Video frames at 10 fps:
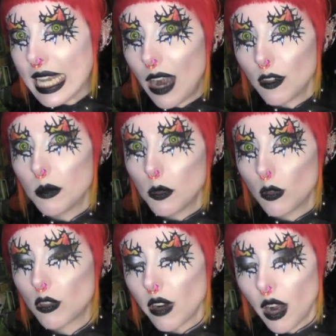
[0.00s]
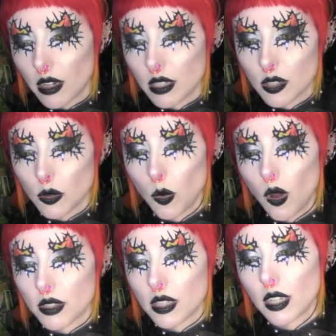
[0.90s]
Terrible drugs
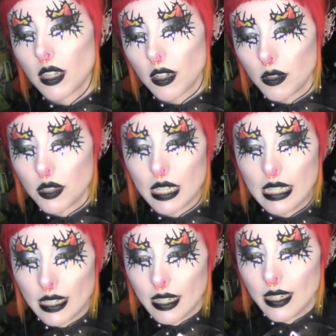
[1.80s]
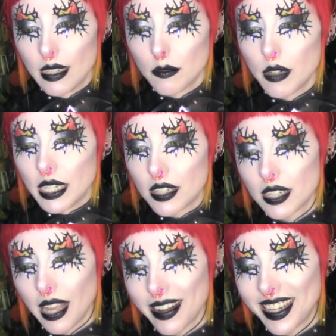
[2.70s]
was the conclusion he clearly
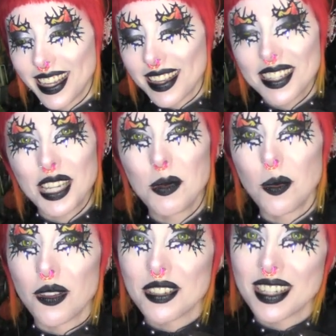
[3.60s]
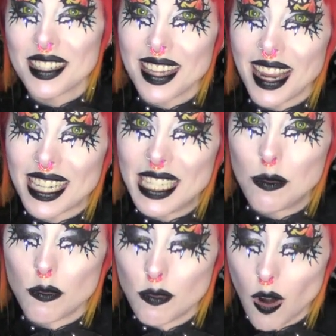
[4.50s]
reached, and I guess he wasn't
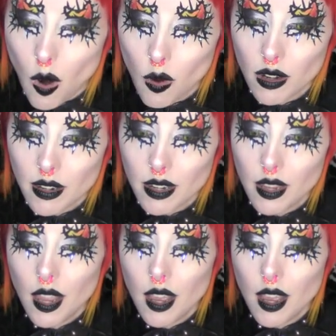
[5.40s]
exactly wrong.